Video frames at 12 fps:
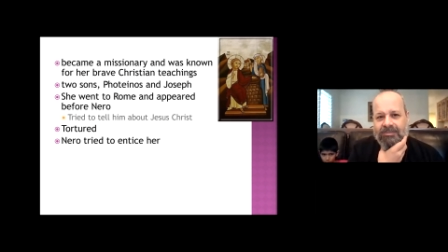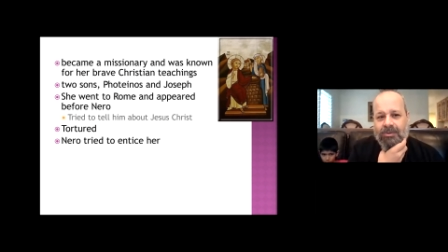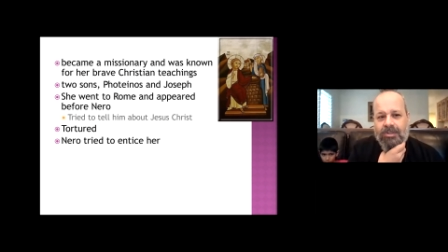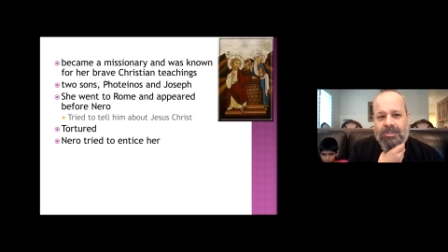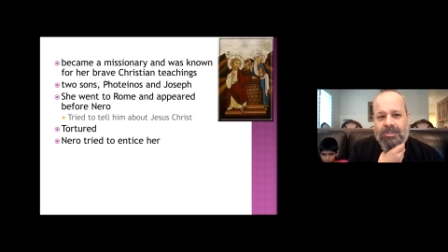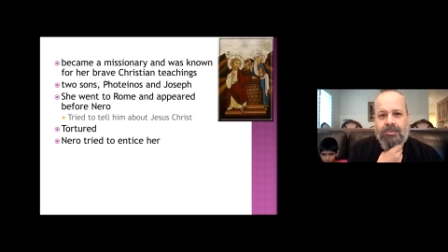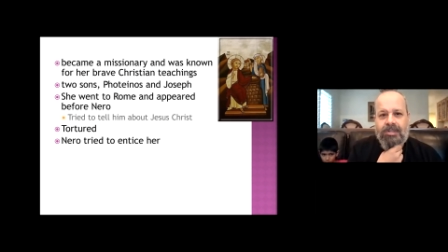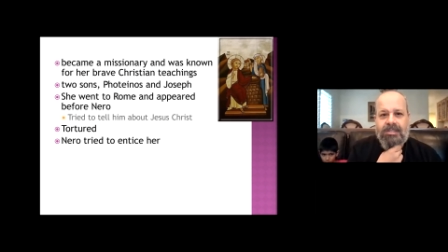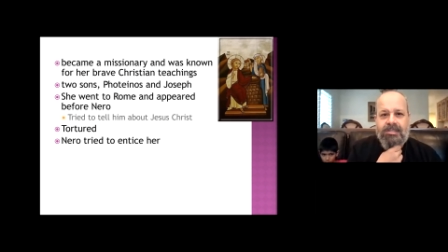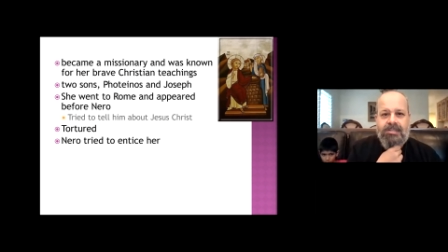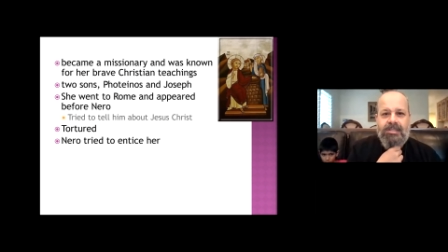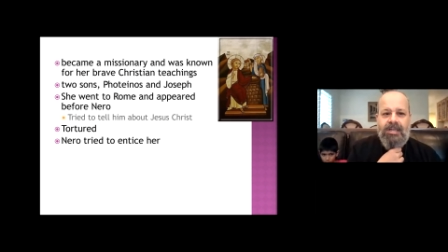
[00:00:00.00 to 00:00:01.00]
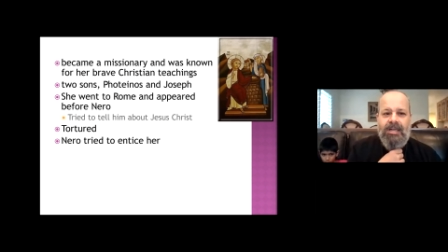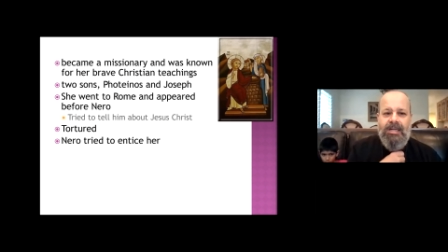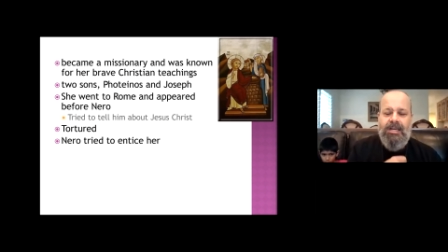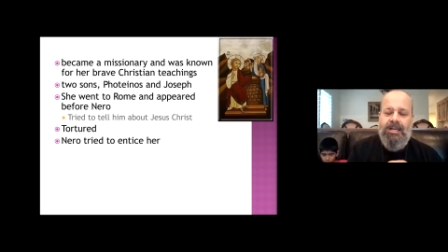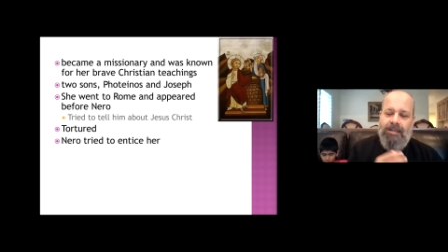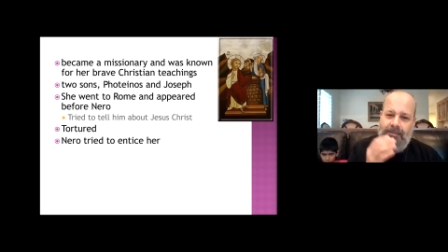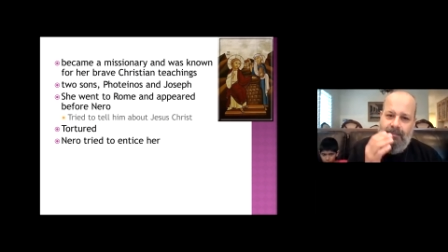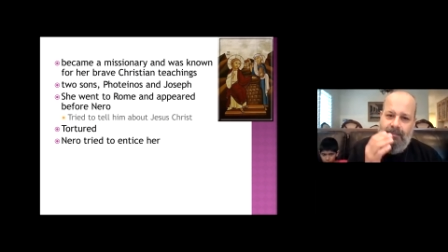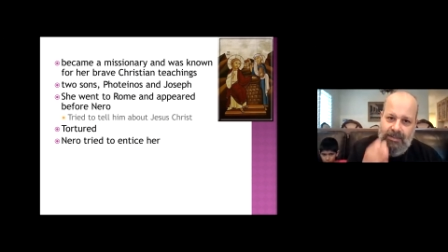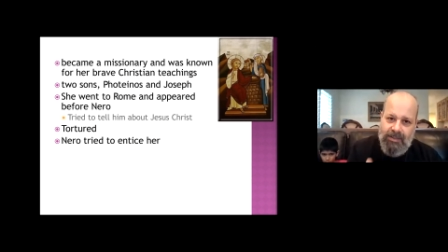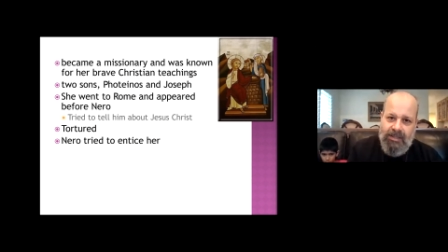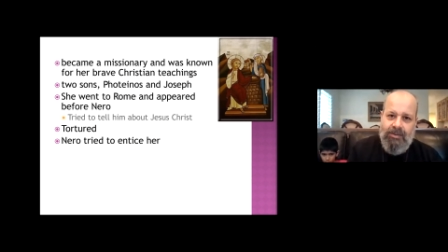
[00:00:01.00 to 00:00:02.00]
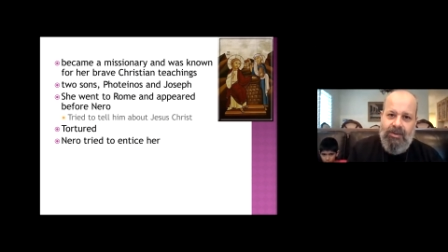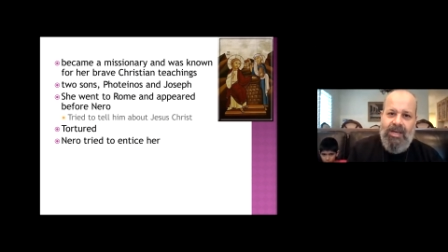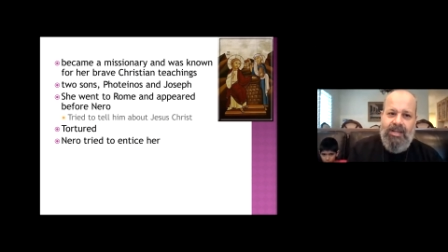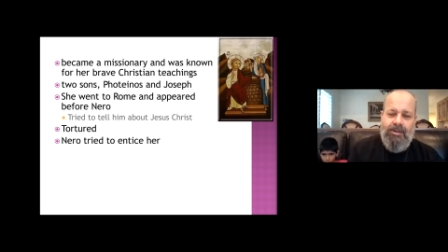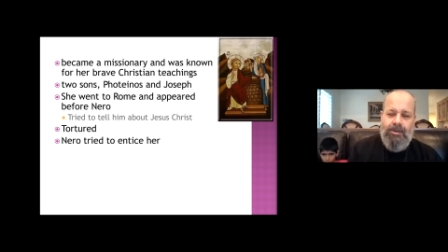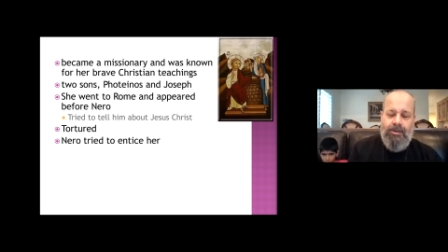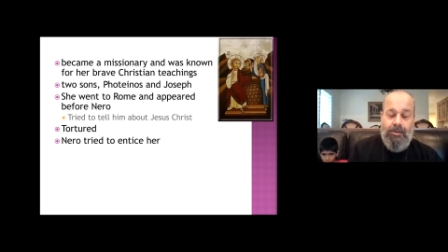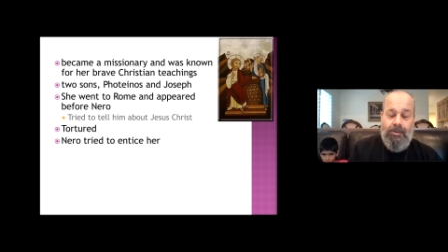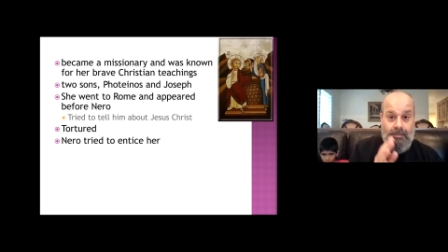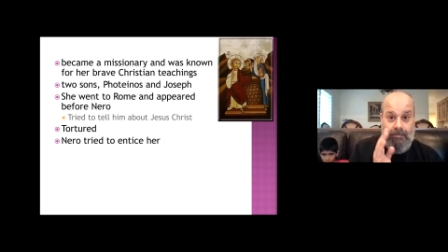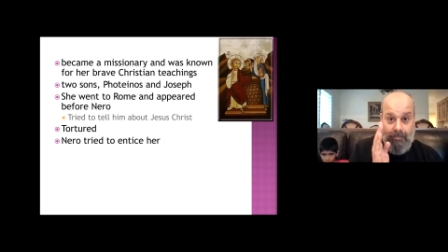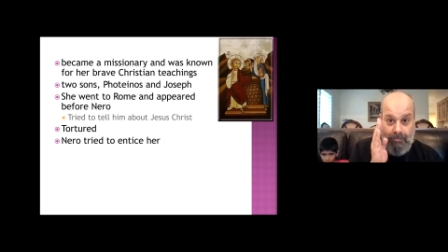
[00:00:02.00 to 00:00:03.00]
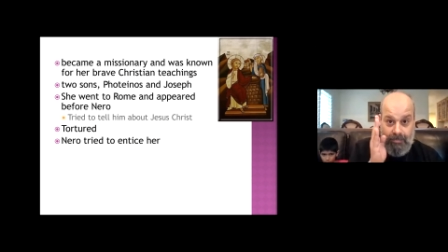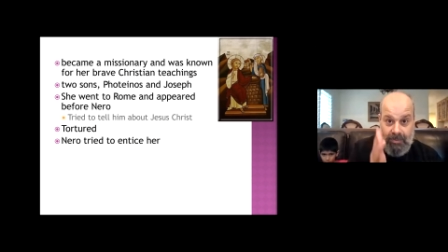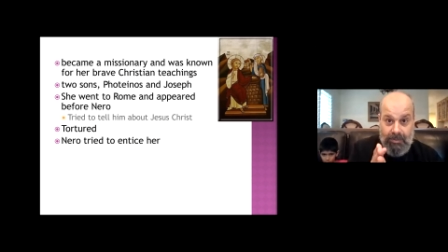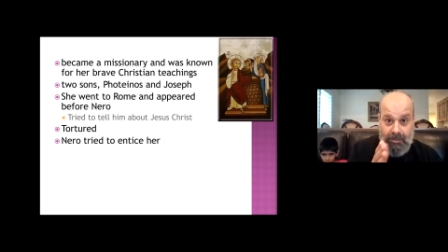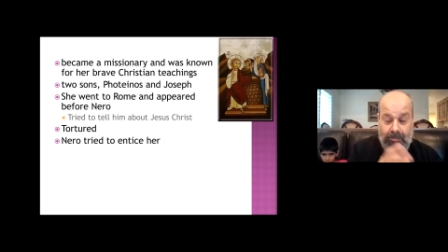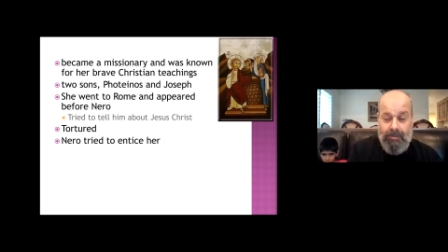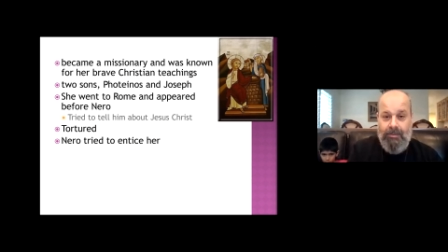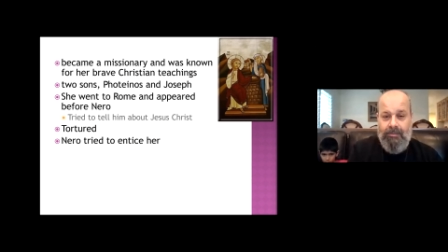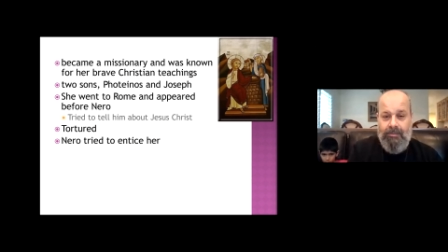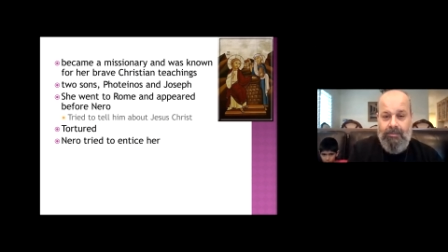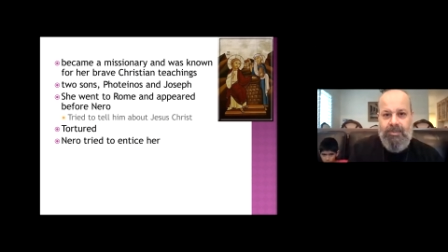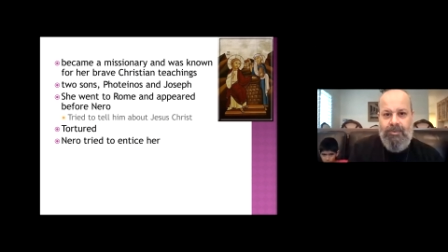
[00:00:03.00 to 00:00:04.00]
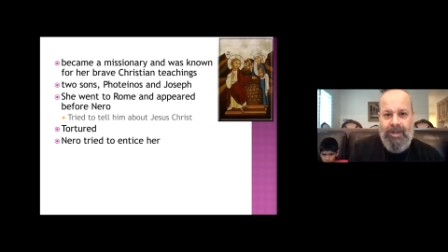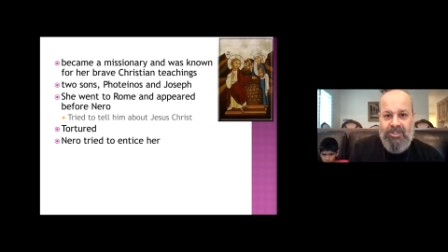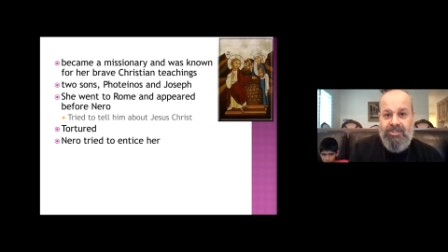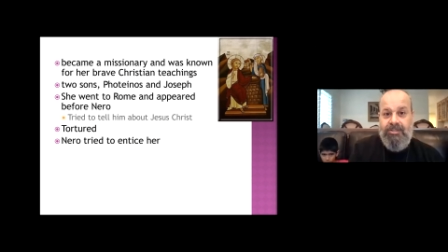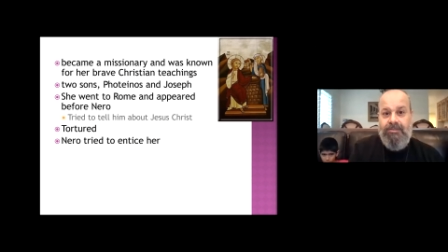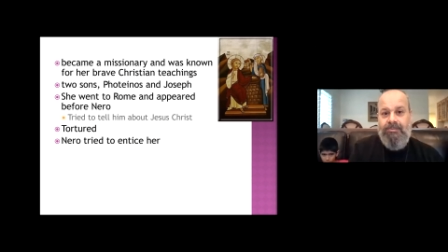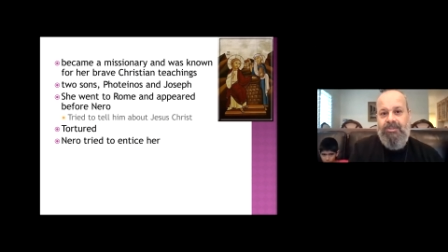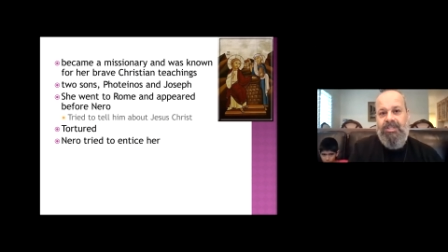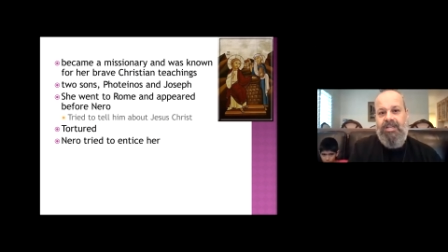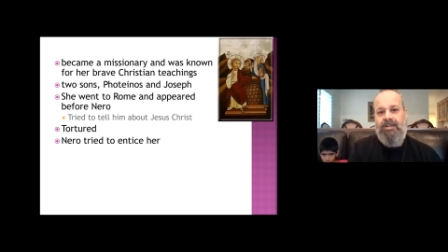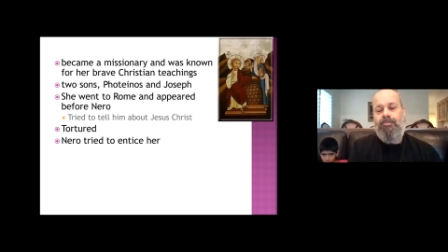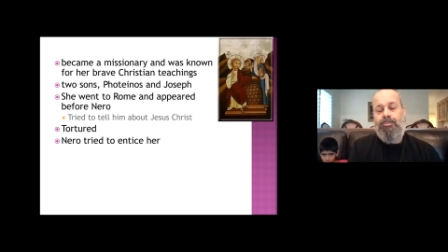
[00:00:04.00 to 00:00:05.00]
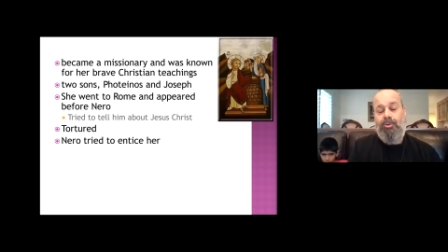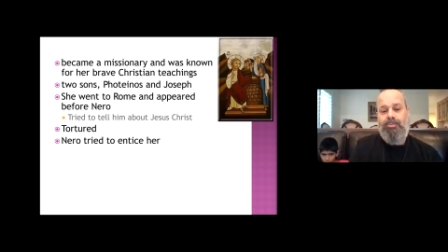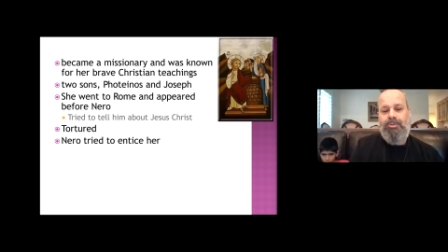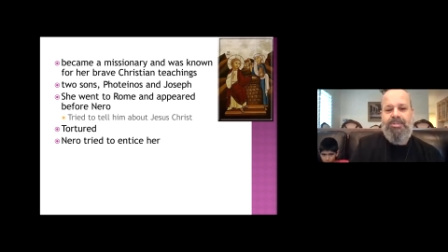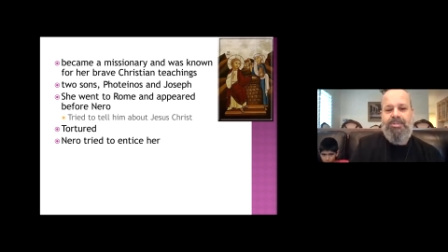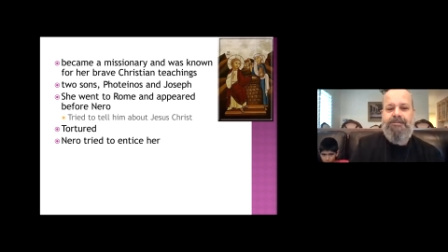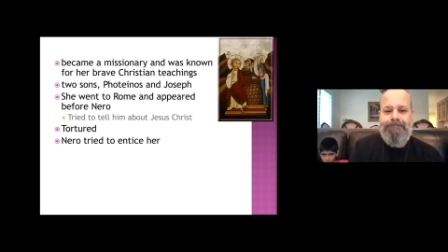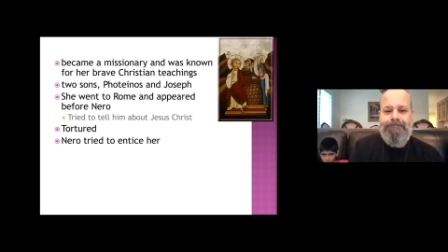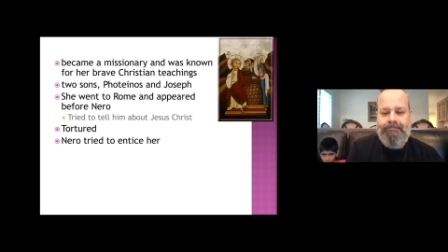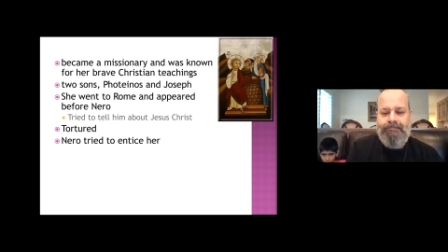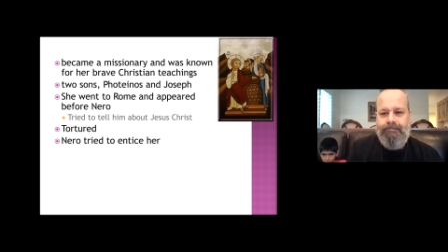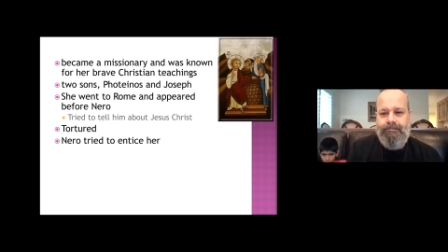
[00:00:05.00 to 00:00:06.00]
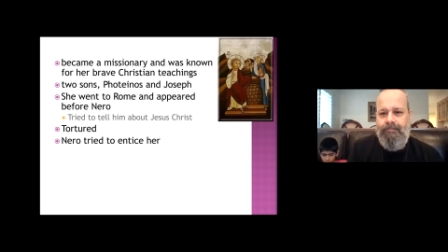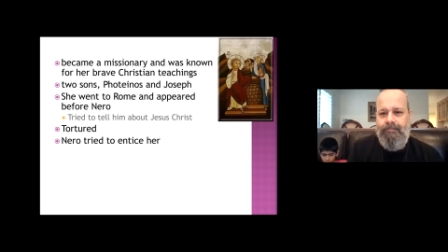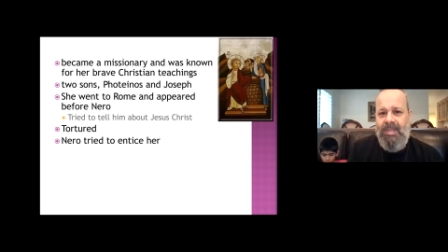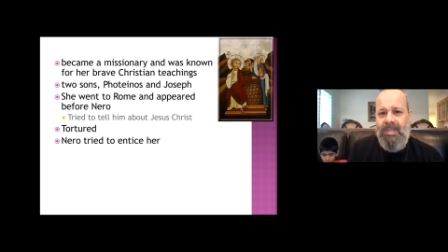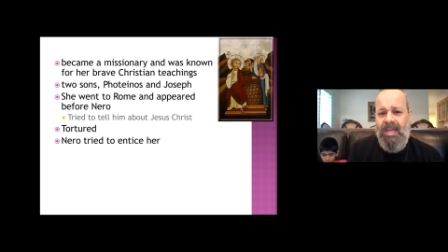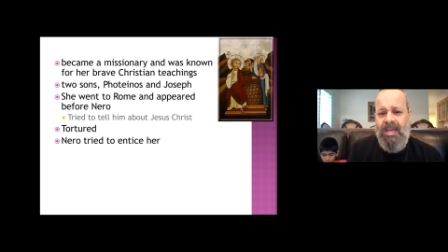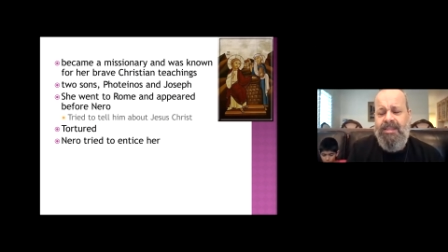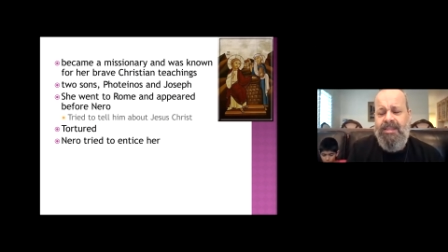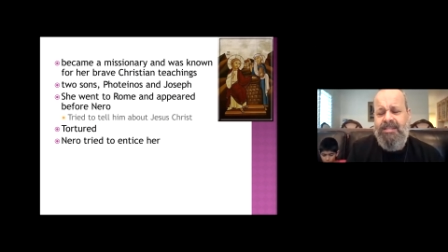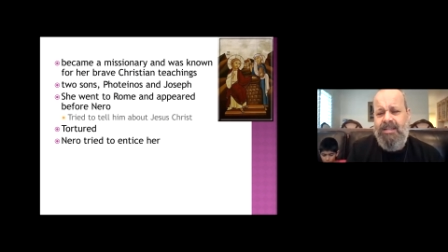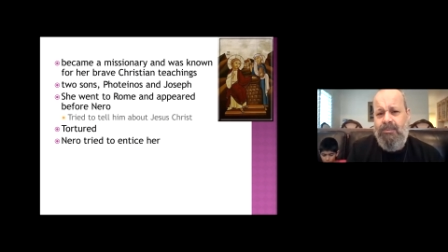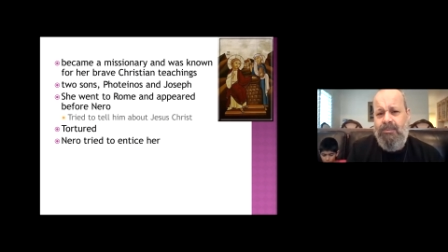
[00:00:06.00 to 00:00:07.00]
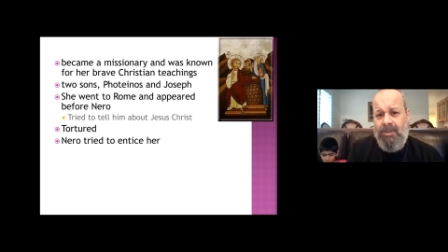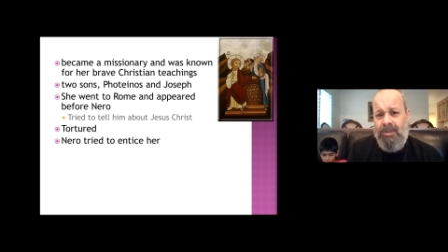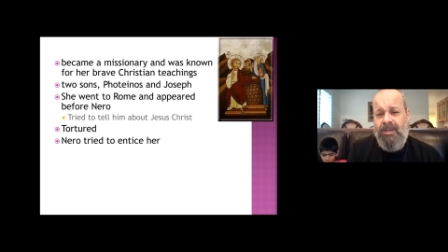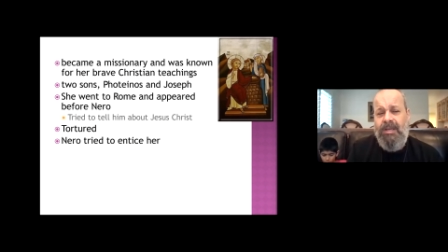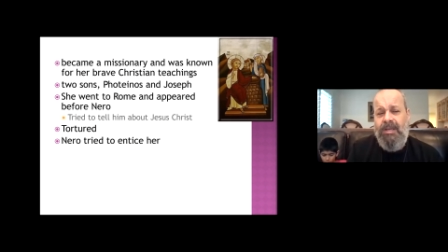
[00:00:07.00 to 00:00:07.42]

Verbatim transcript: of course, was uh, you know, had her direction, she had her purpose, and this didn't work.